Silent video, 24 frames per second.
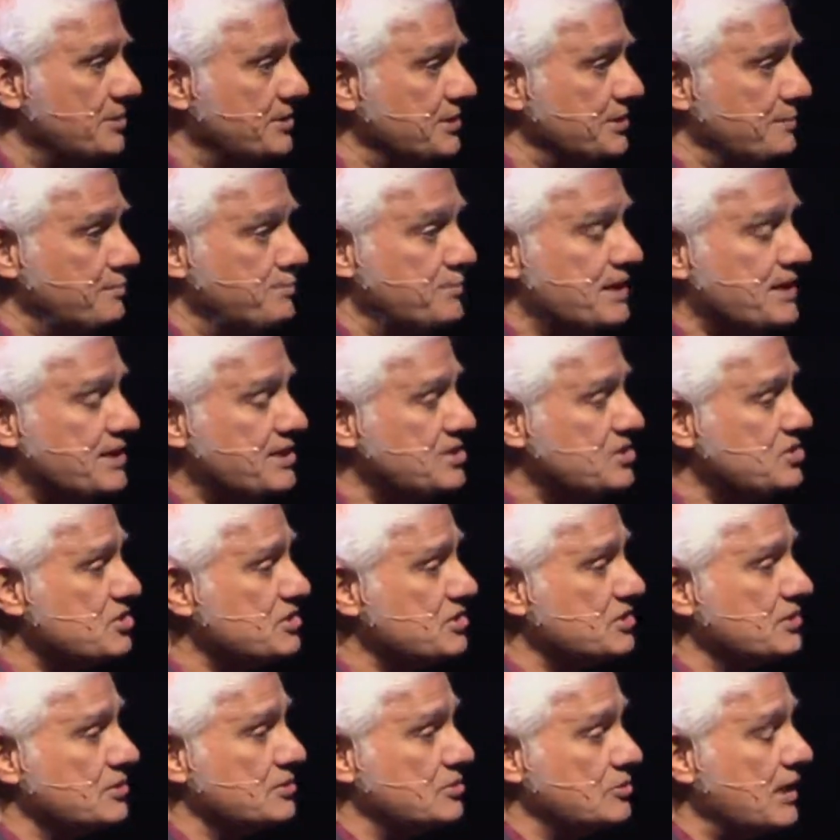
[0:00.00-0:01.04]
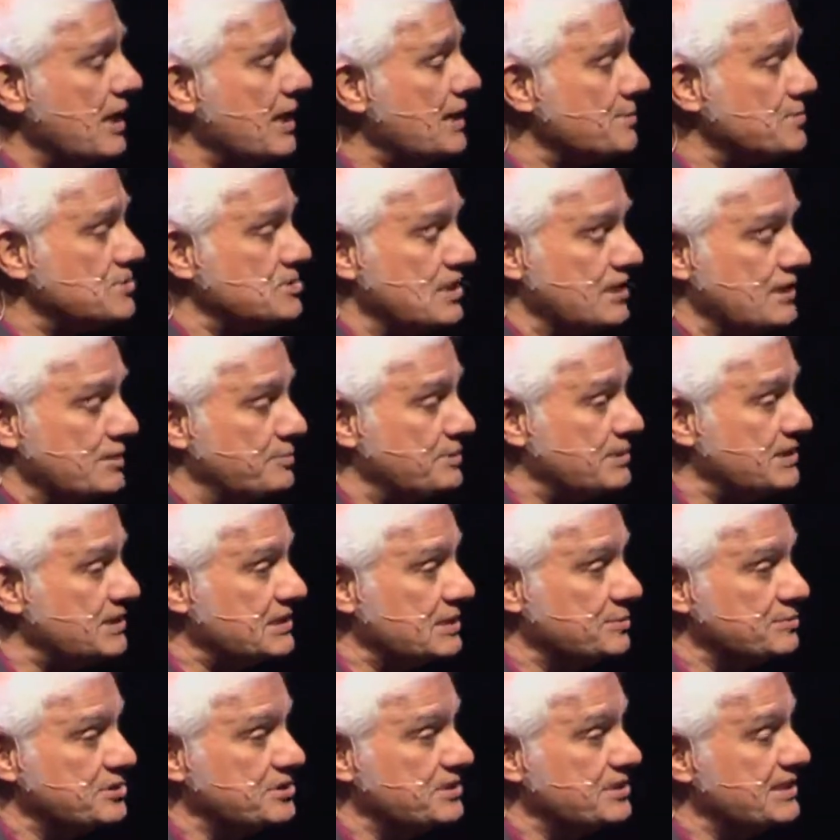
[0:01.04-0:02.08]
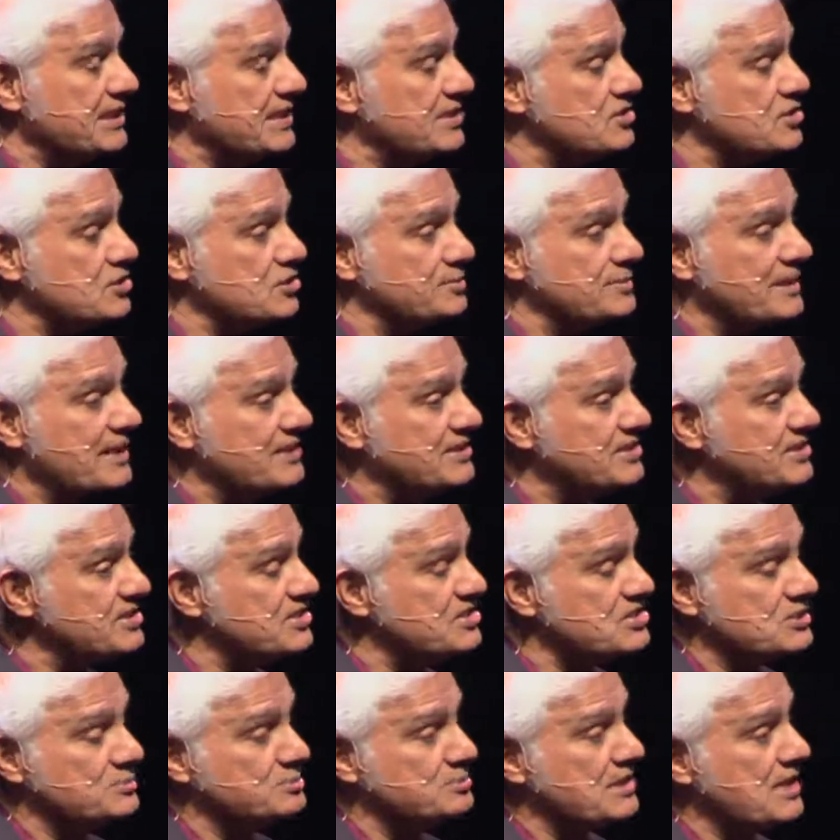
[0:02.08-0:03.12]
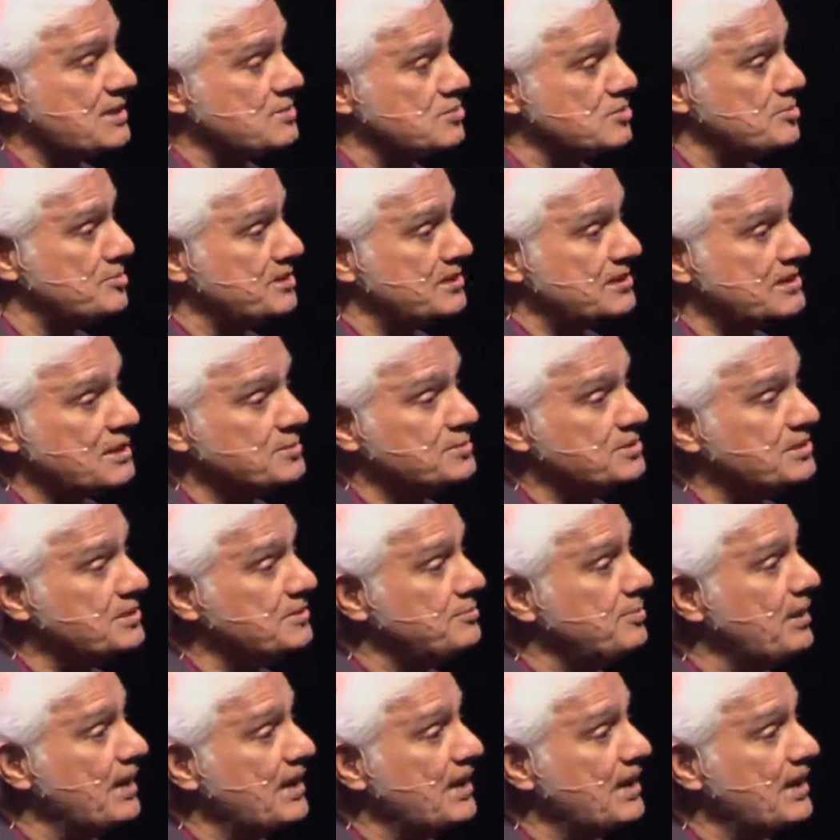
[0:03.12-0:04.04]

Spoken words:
of the biggest crimes that have been committed against humanity sometimes have been committed